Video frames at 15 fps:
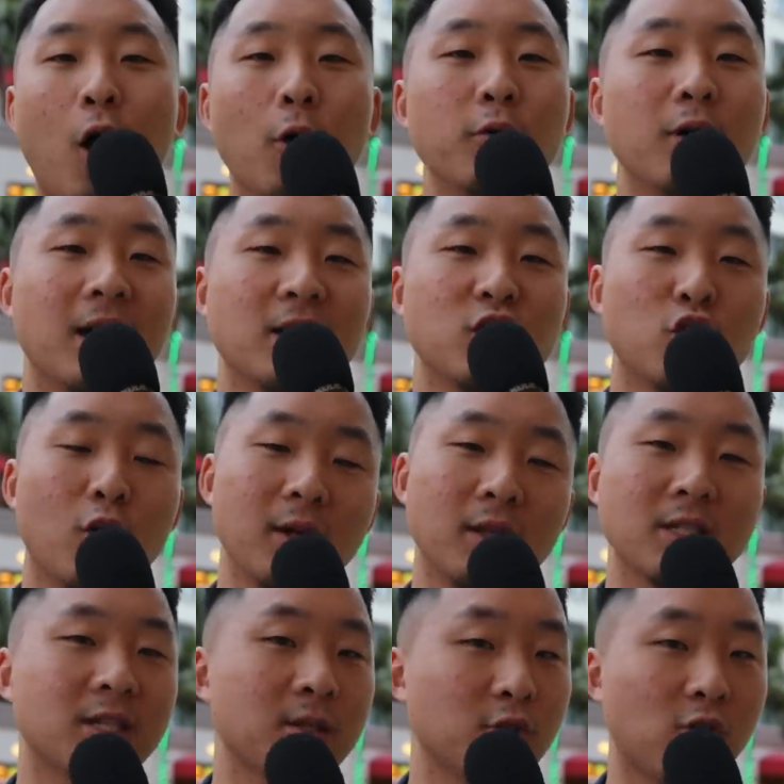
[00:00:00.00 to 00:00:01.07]
I hope you guys enjoyed
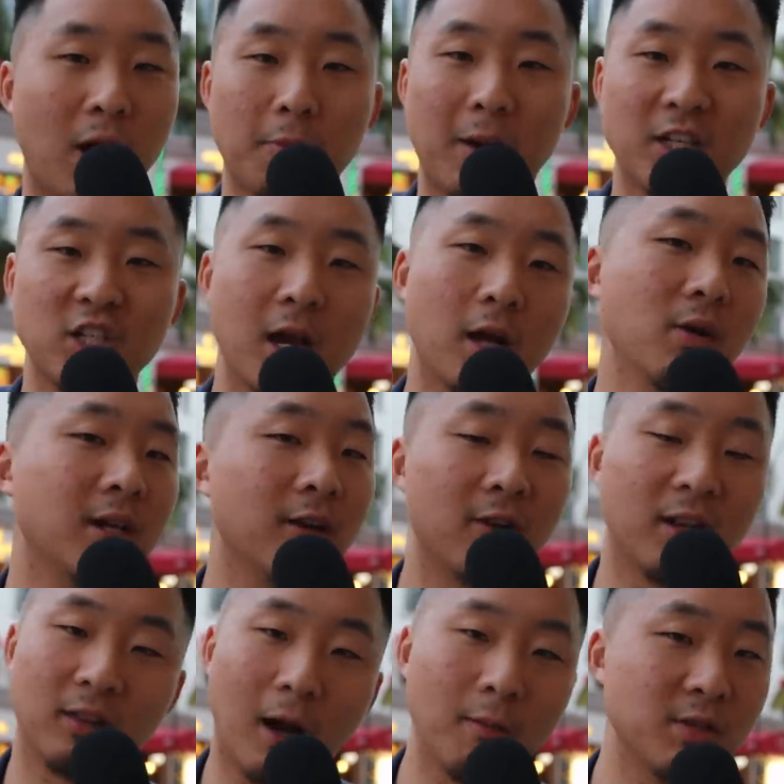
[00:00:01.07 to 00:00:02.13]
this. Subscribe to my channel. Give
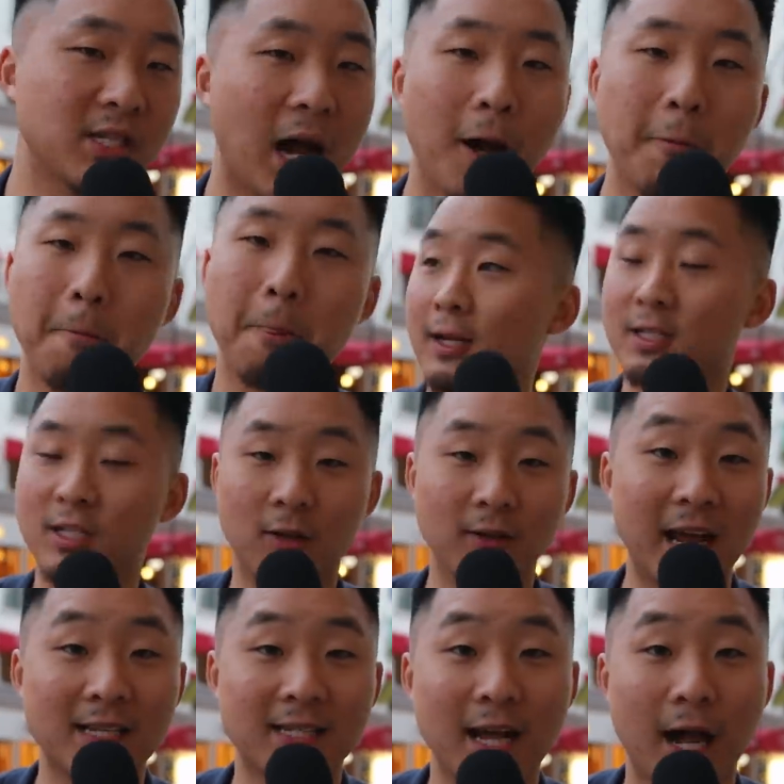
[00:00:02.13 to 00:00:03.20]
it a thumbs up. And until
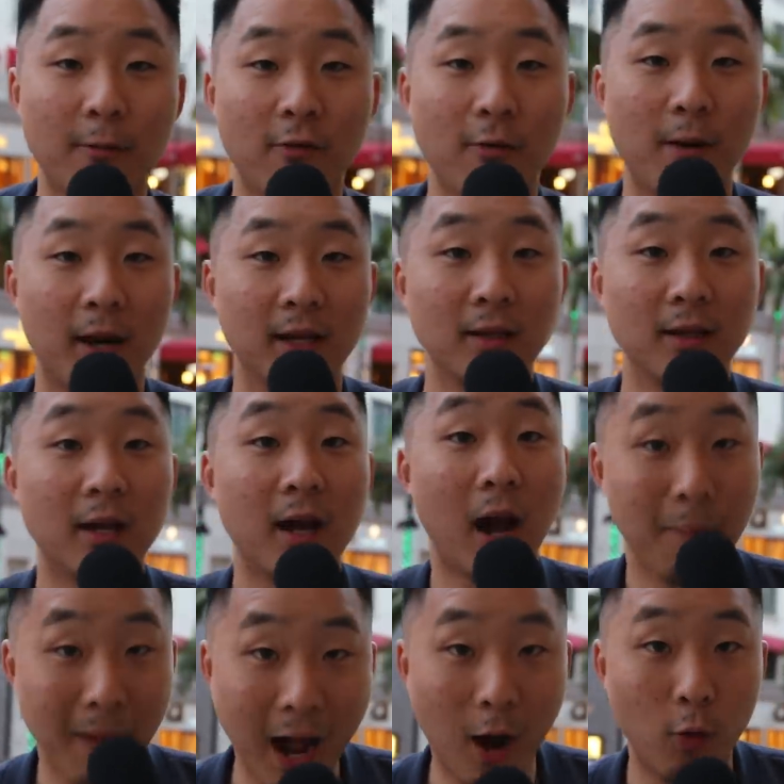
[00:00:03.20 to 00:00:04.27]
next time, everybody,
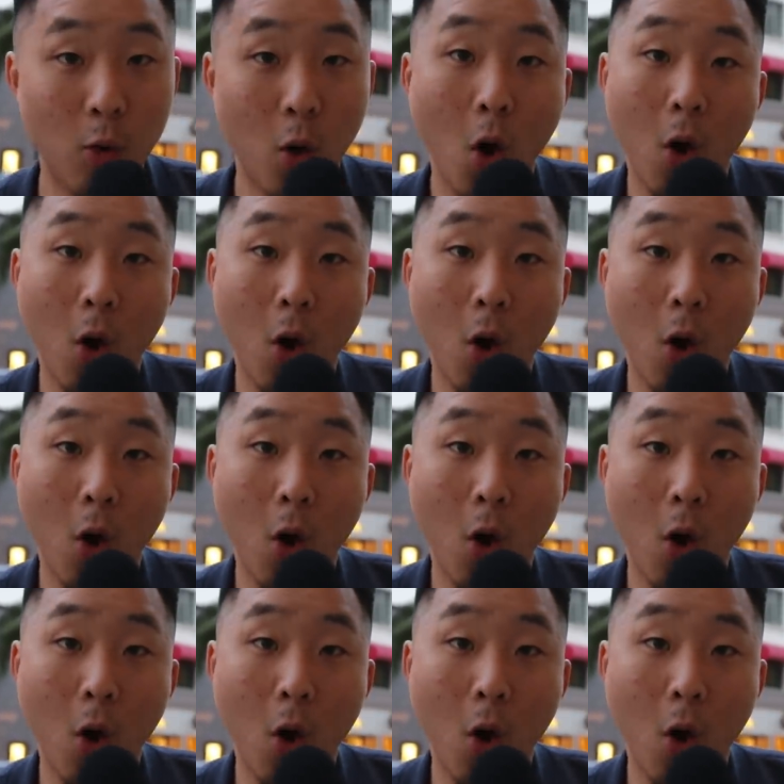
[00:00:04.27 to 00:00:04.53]
I'm out.